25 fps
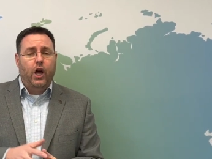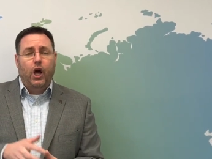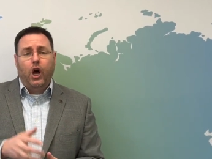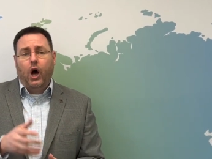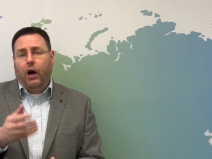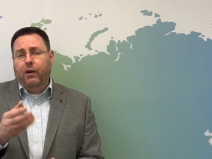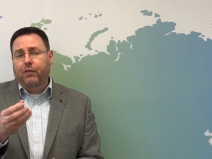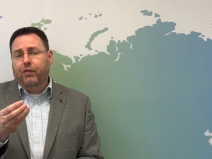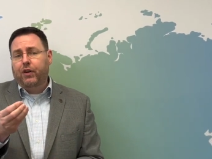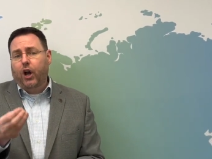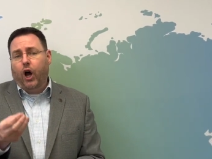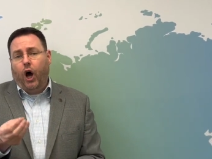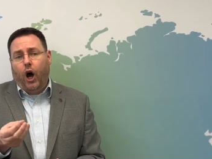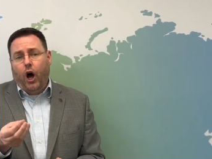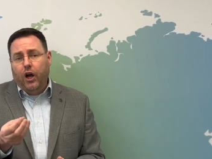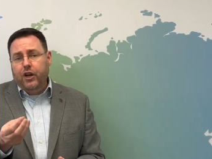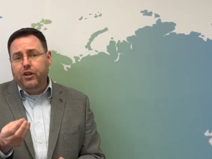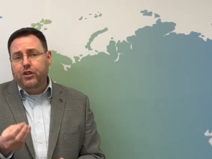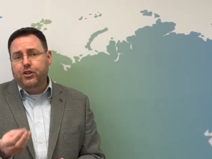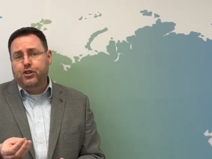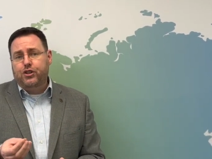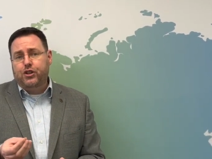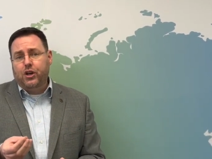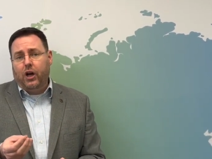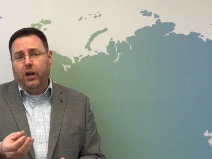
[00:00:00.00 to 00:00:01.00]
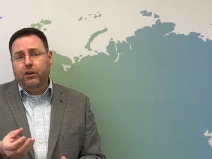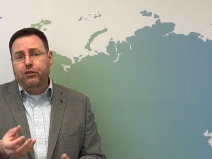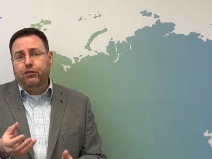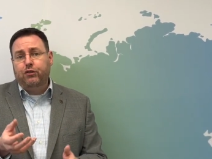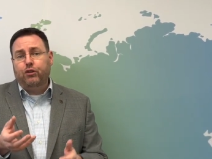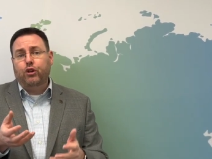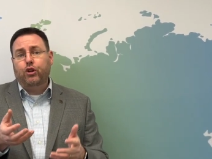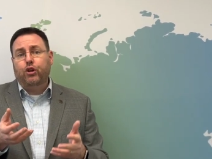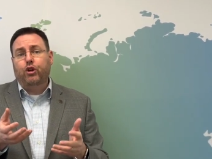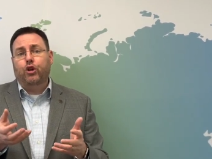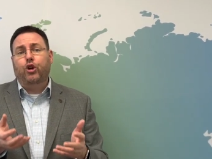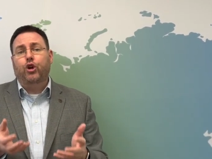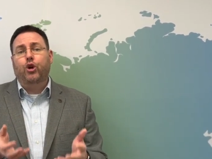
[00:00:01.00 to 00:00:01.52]
of an unjust
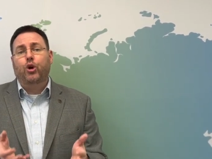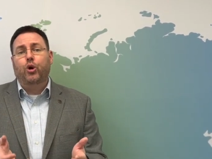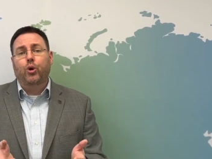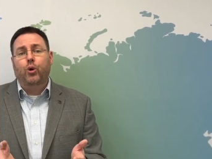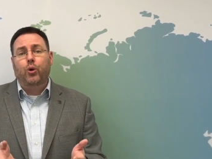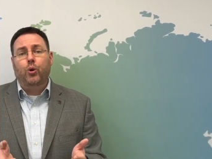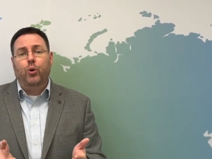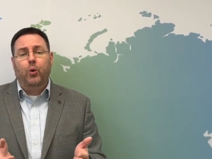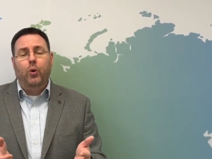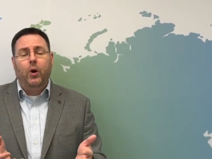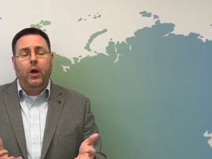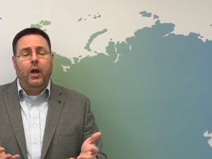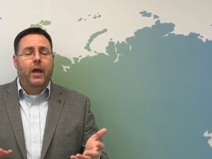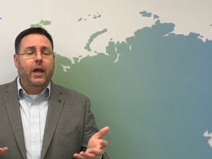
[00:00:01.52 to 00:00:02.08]
coup